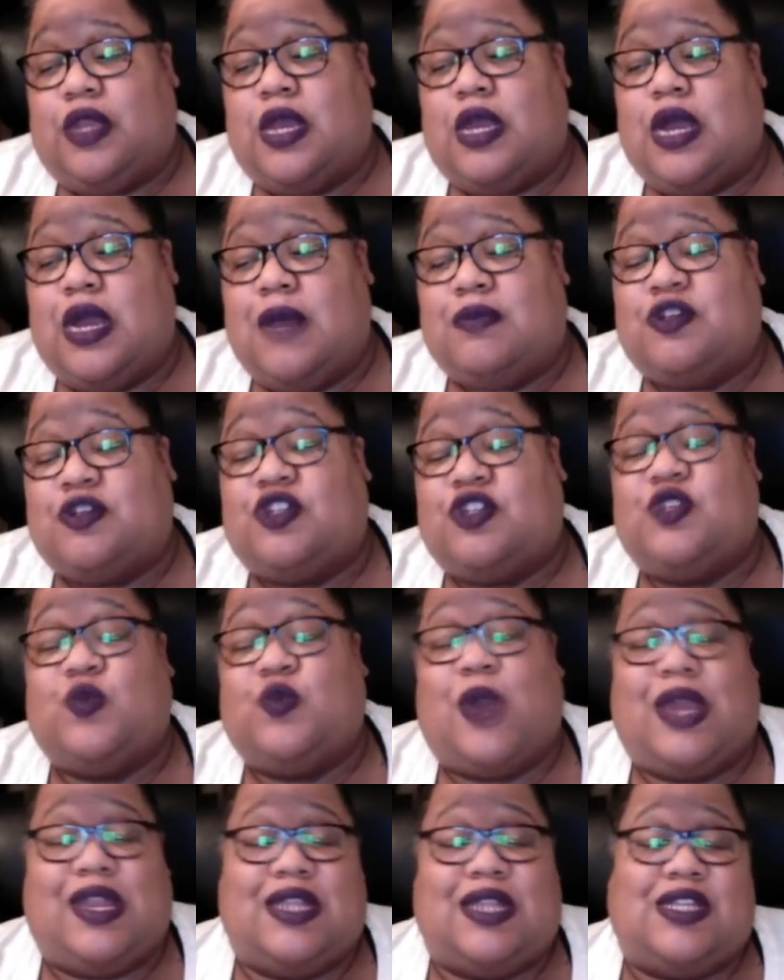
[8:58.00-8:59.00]
Um, but she's
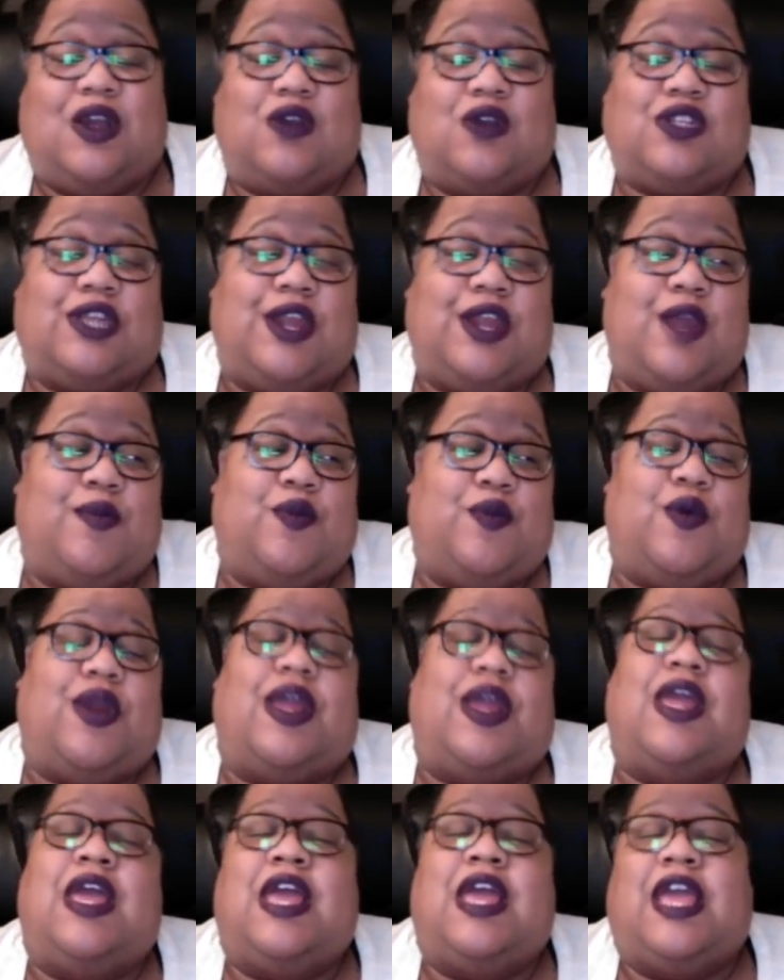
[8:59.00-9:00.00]
waiting to go to the
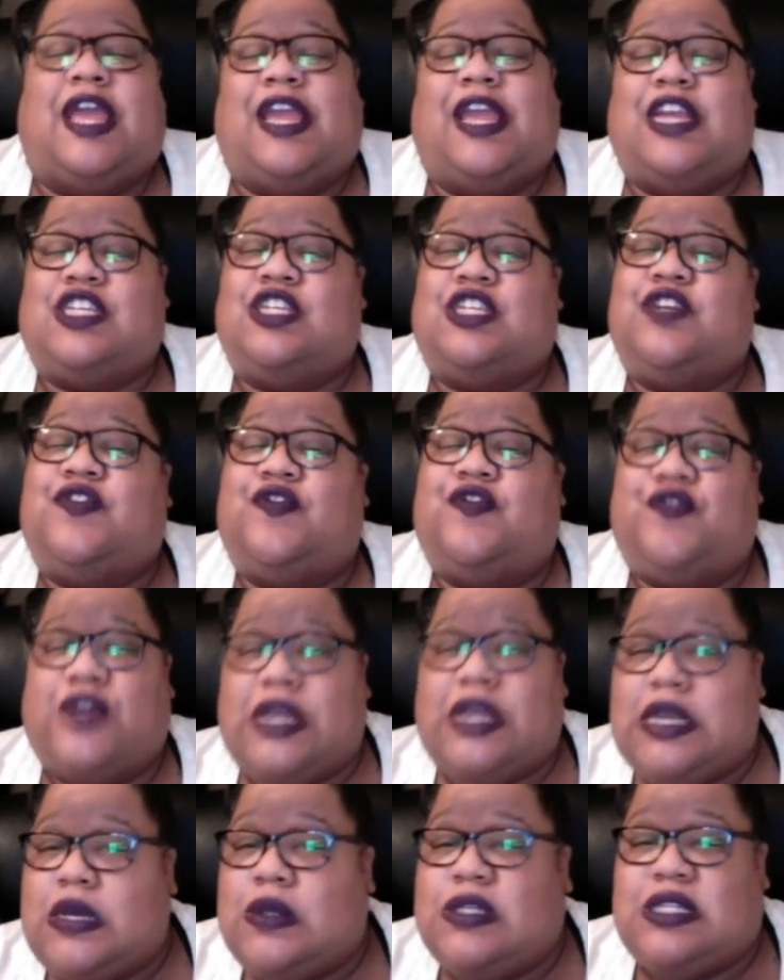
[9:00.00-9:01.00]
airport, and she
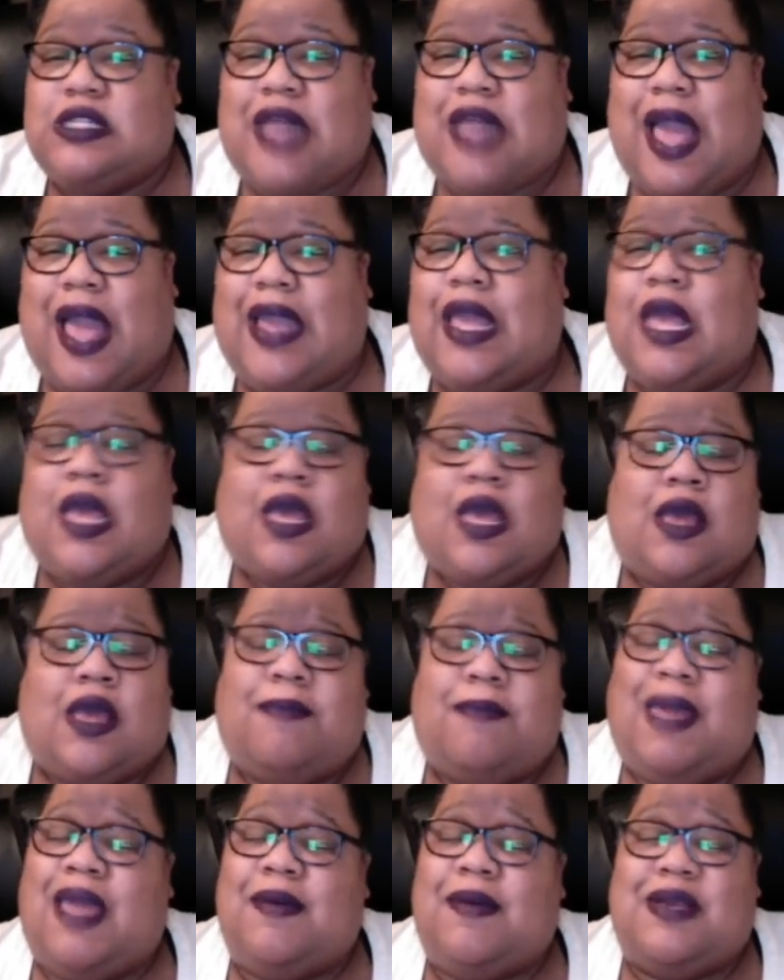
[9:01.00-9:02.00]
feels like
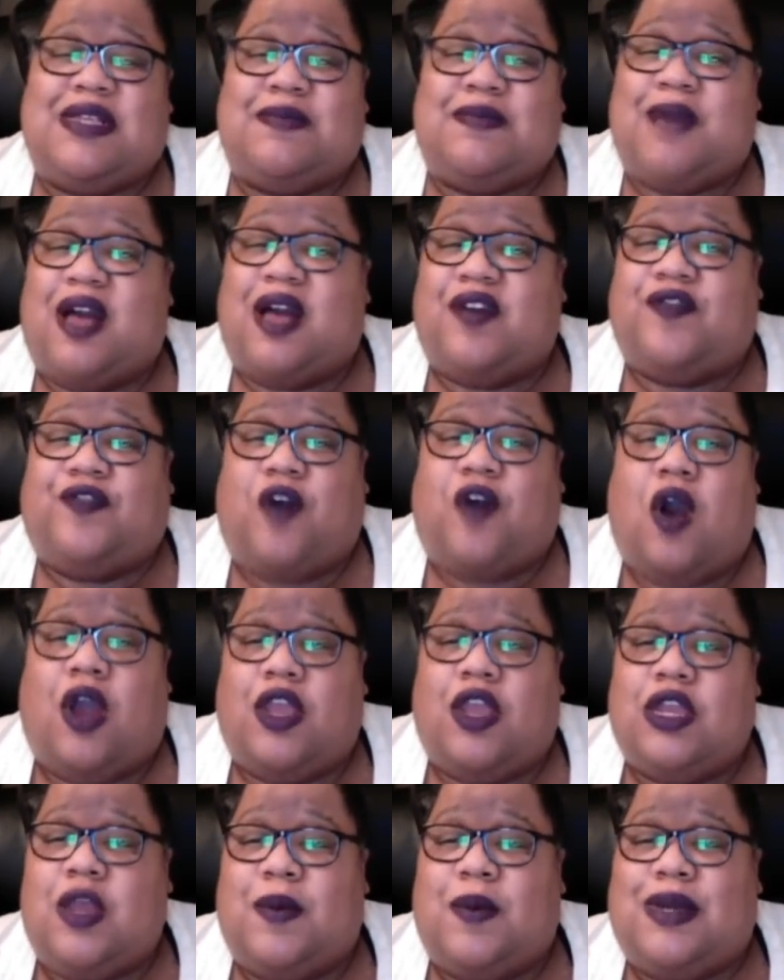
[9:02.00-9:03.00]
maybe it's my fault,
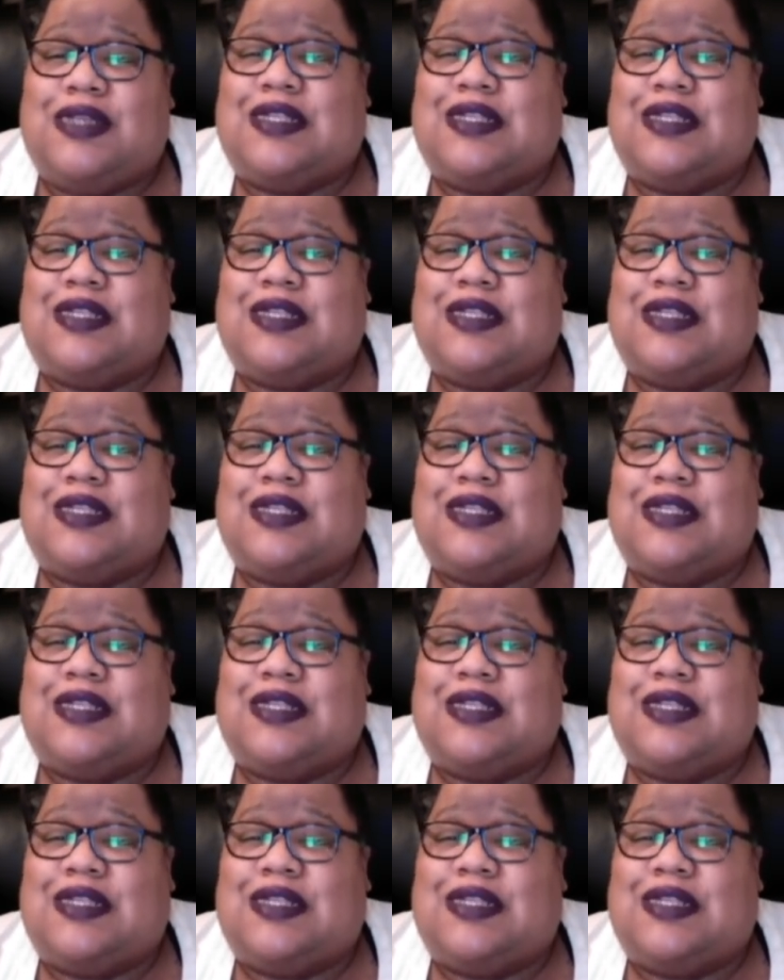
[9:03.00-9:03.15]
you know, because